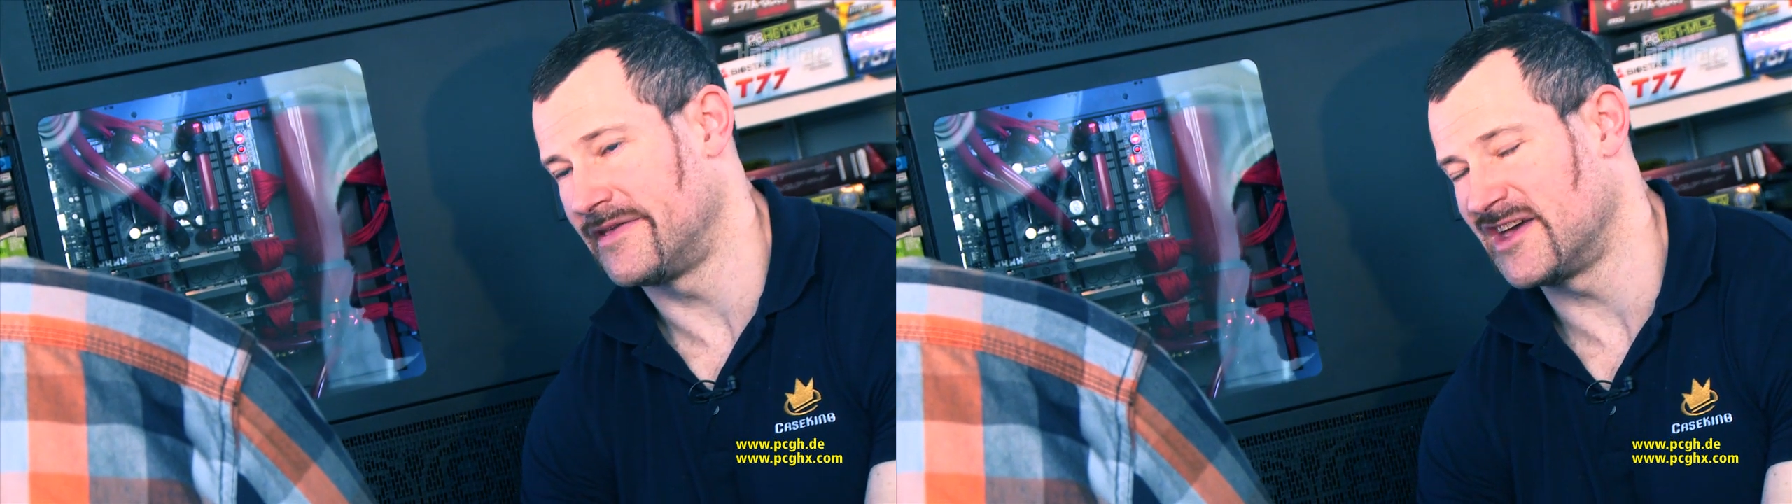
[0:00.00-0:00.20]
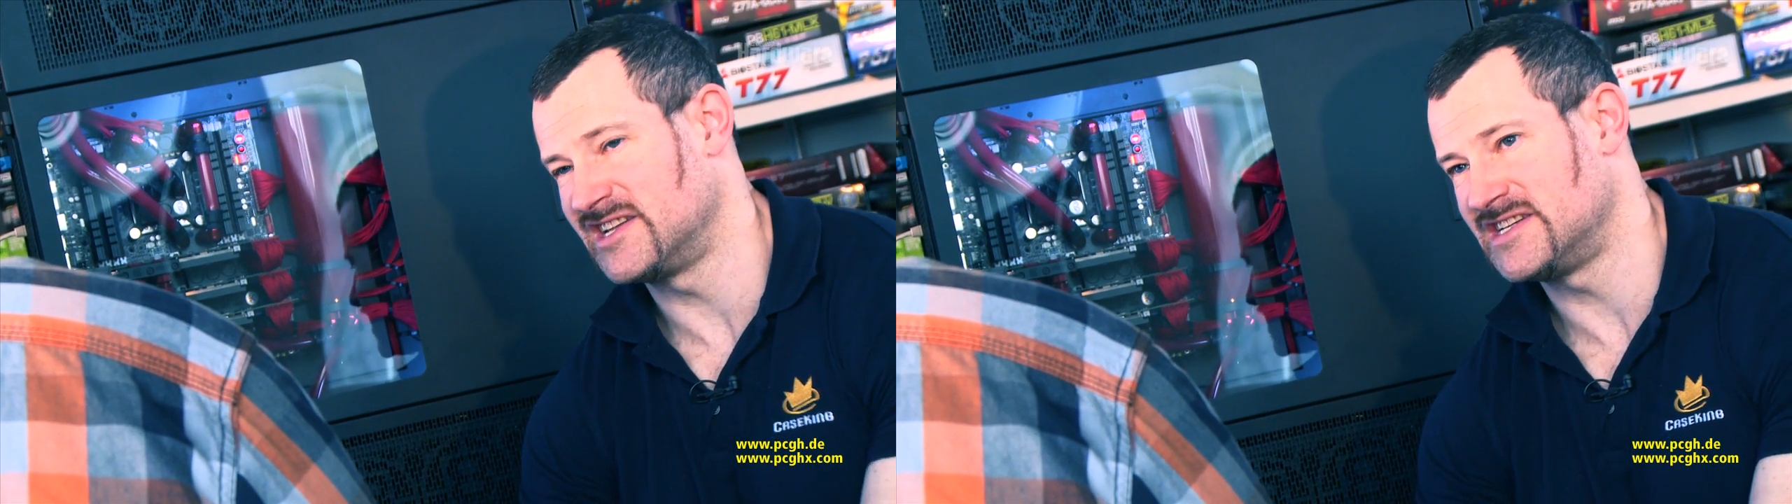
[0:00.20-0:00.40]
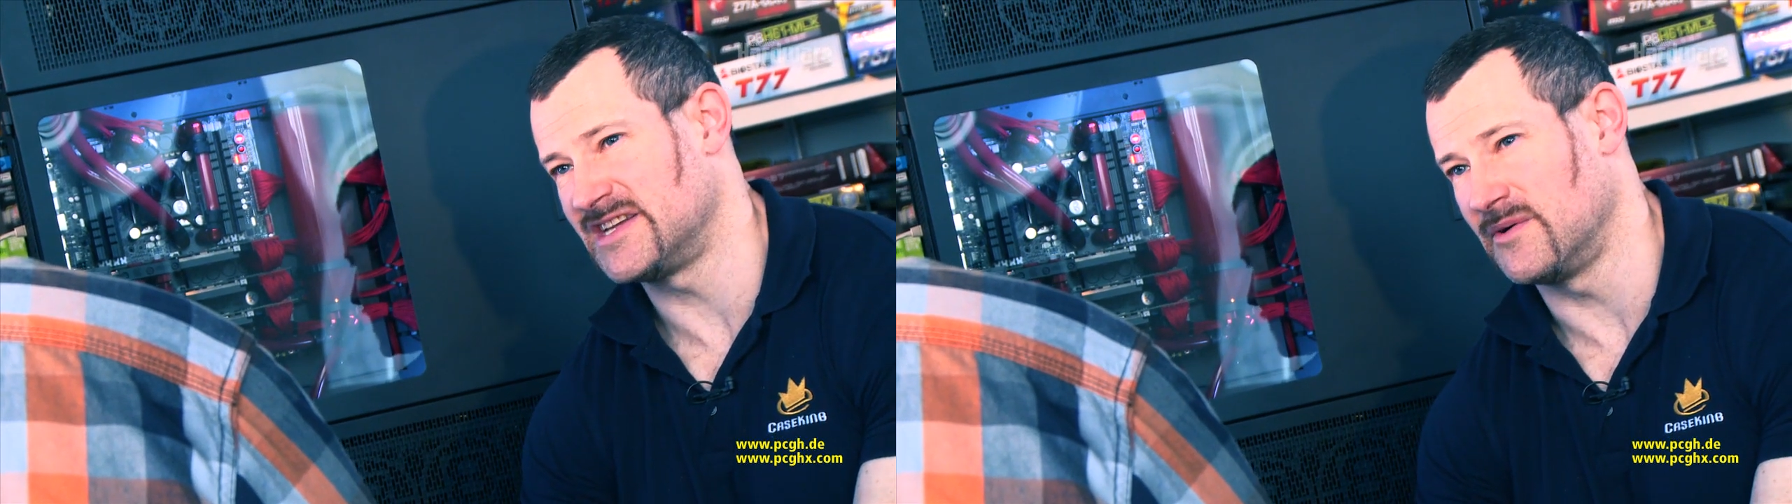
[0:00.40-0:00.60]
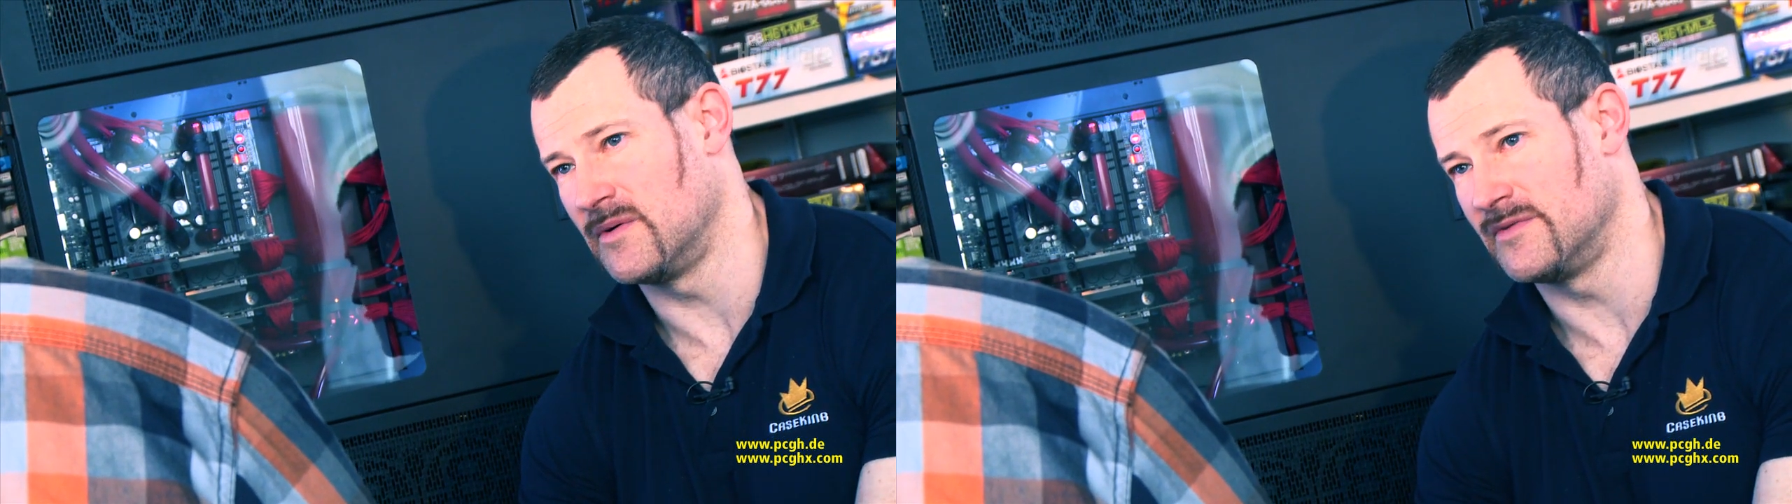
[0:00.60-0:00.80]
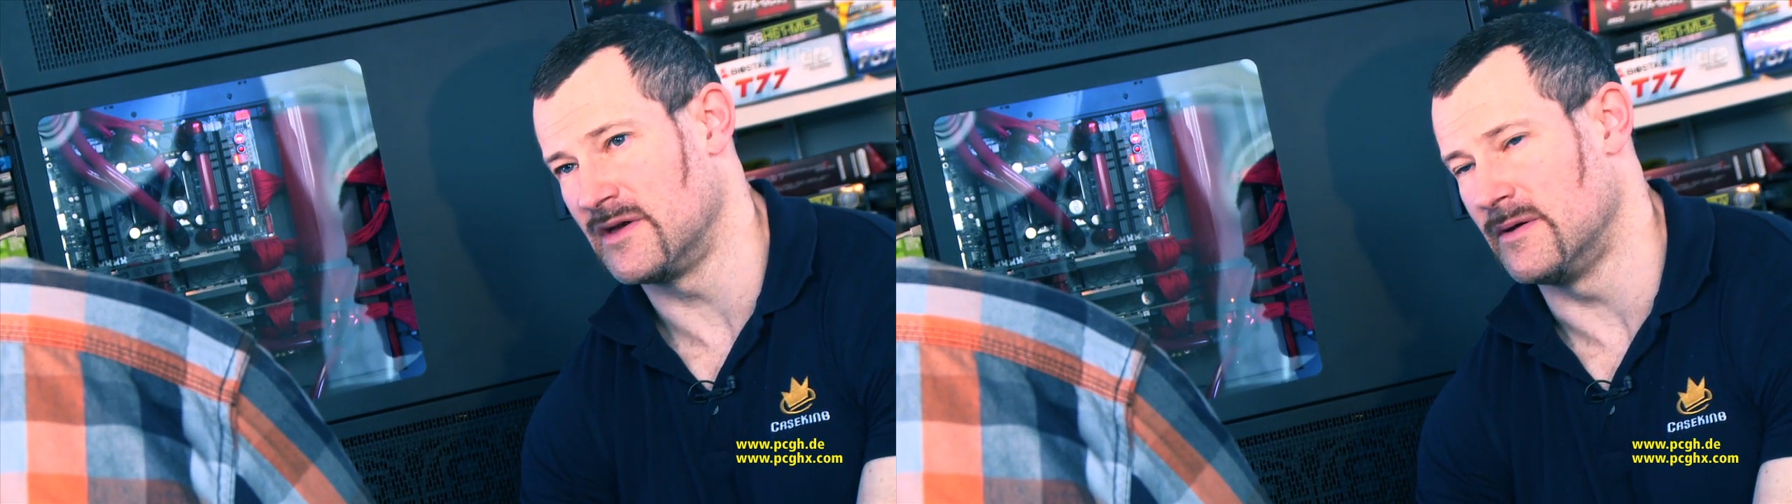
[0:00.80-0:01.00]

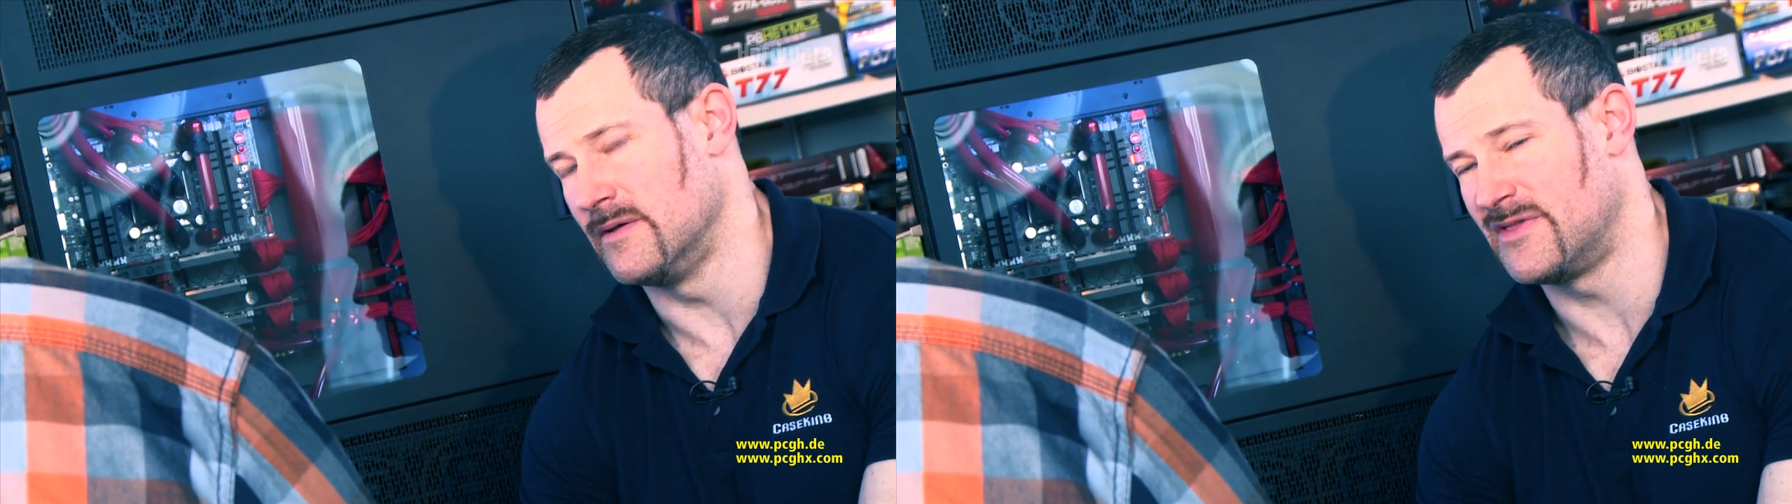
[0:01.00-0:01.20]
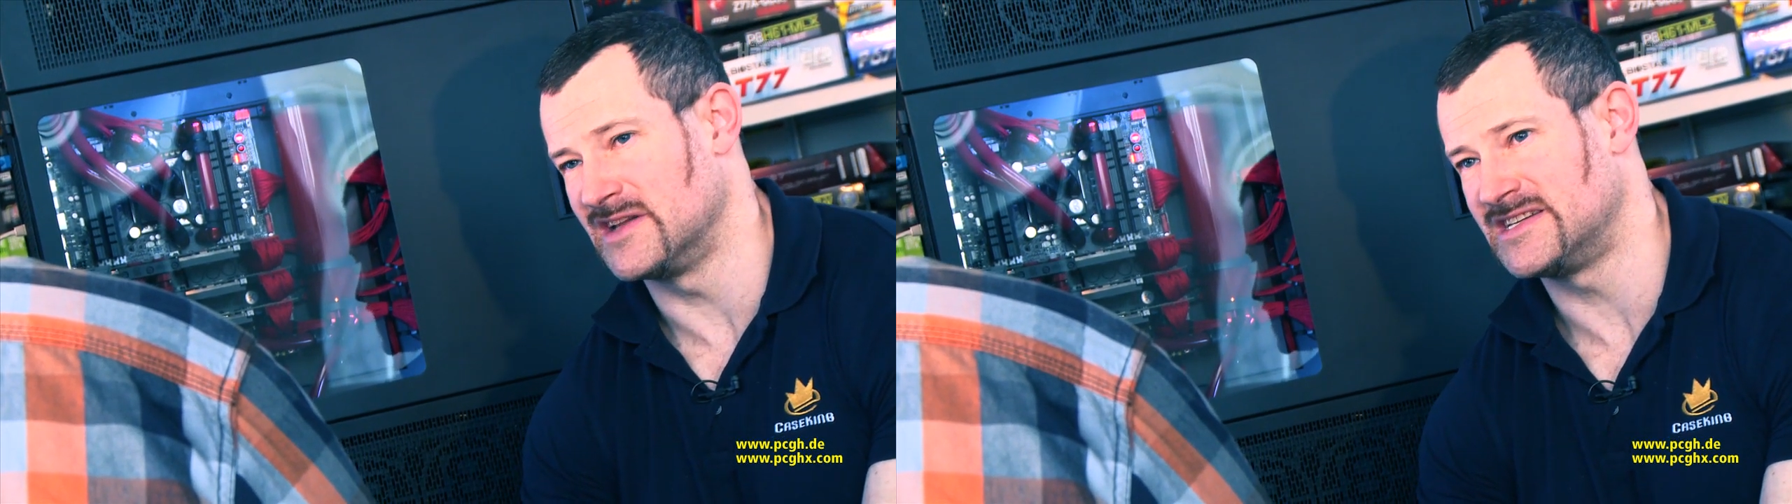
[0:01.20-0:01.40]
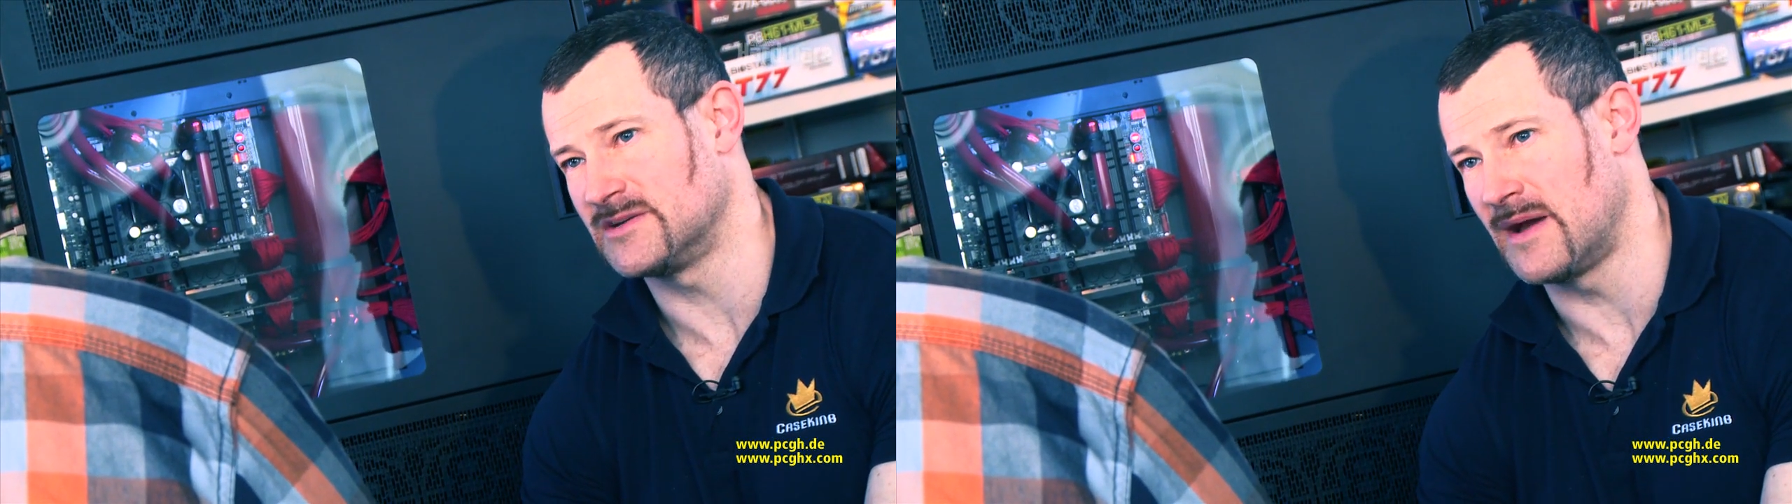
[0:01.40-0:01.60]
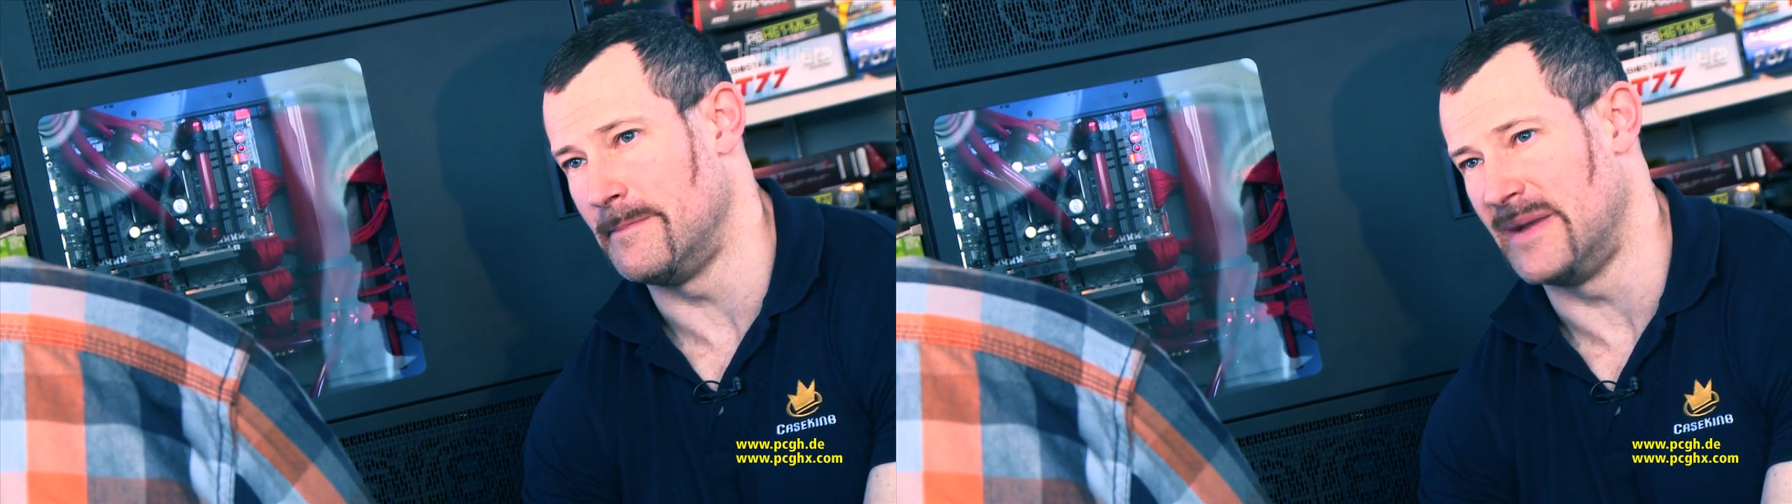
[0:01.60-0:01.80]
32M